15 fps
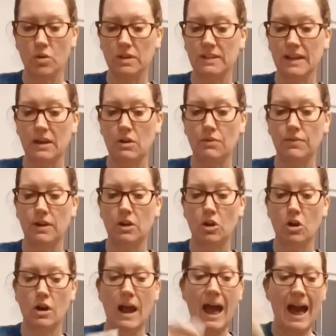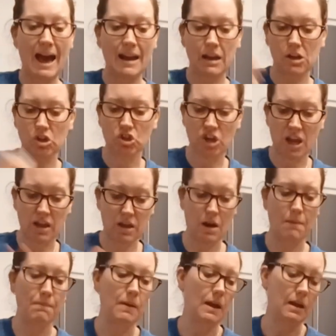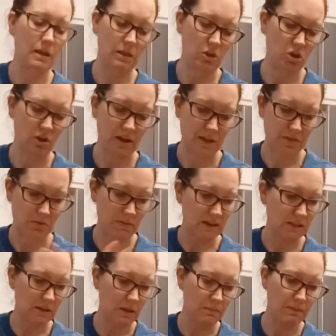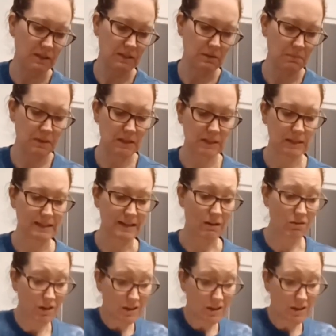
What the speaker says: or cider vinegar, add it, shake it up, and you'll get the rest of the bits and pieces out